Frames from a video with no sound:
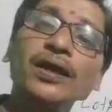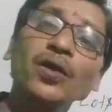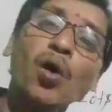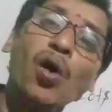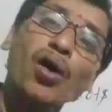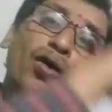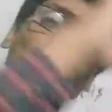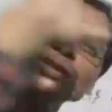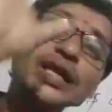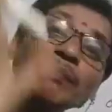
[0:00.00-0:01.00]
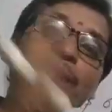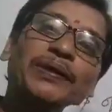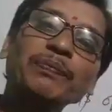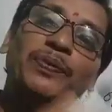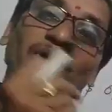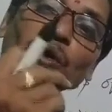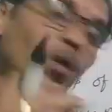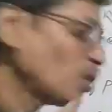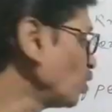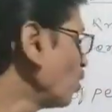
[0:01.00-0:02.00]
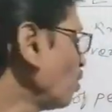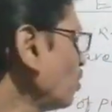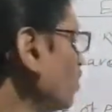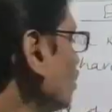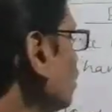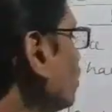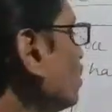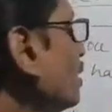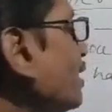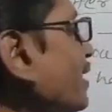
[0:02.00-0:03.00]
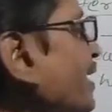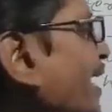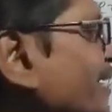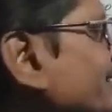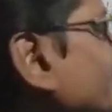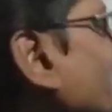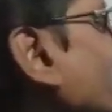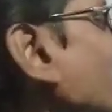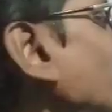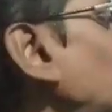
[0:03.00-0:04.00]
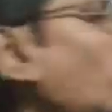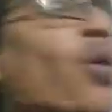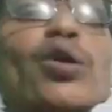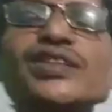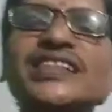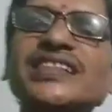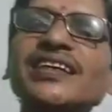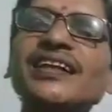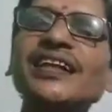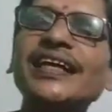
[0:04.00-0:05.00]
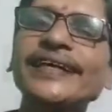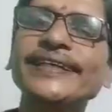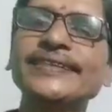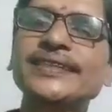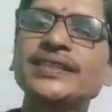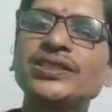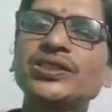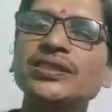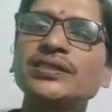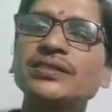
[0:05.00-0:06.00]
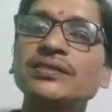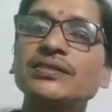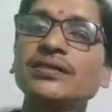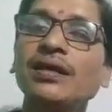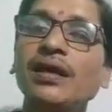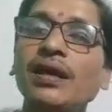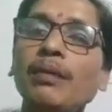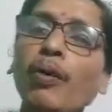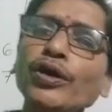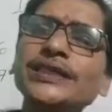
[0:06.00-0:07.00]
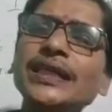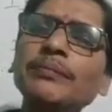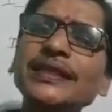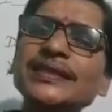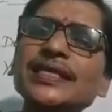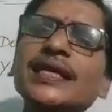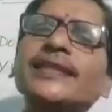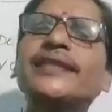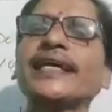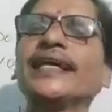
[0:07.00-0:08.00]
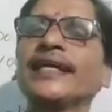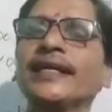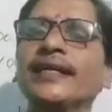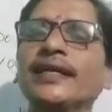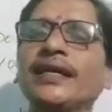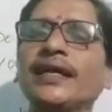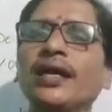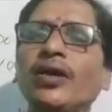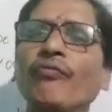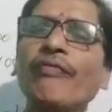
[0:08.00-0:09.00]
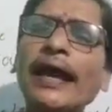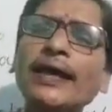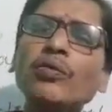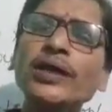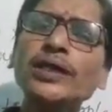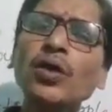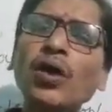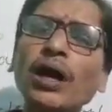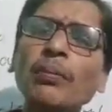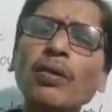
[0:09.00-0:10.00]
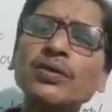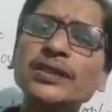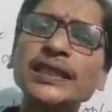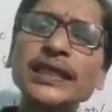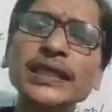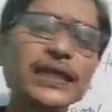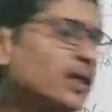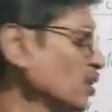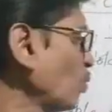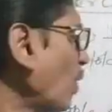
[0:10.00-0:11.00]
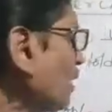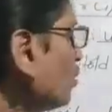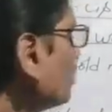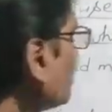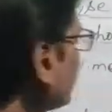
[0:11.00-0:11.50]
lots of people don't know dash a fossil is. Fossil means a thing. When we talk about thing, what we will